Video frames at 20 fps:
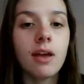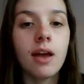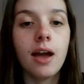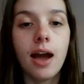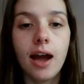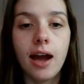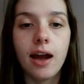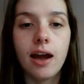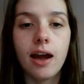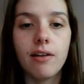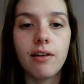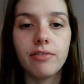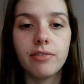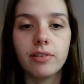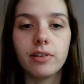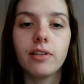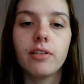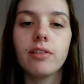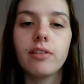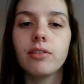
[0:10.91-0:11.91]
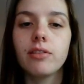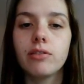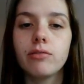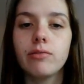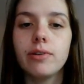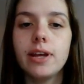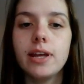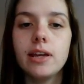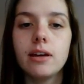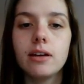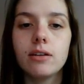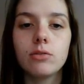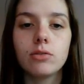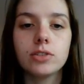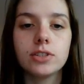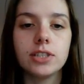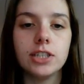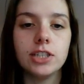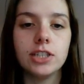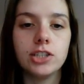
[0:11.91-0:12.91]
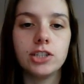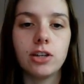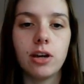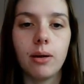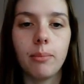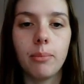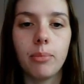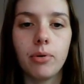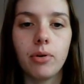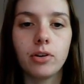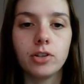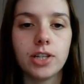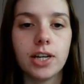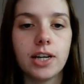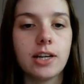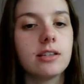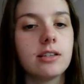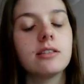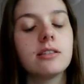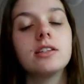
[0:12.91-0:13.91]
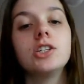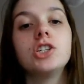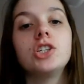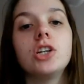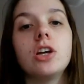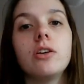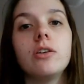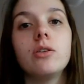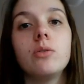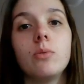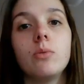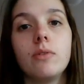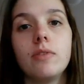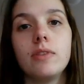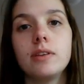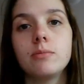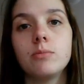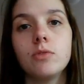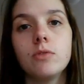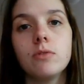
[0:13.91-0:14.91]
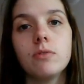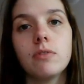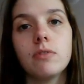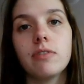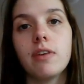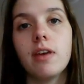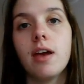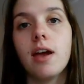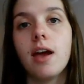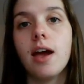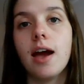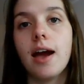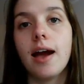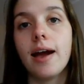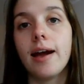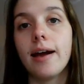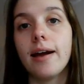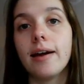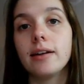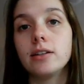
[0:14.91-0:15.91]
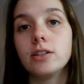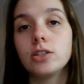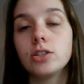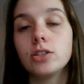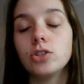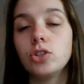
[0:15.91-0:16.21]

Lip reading: I have 3 cross stitch projects to show you this month and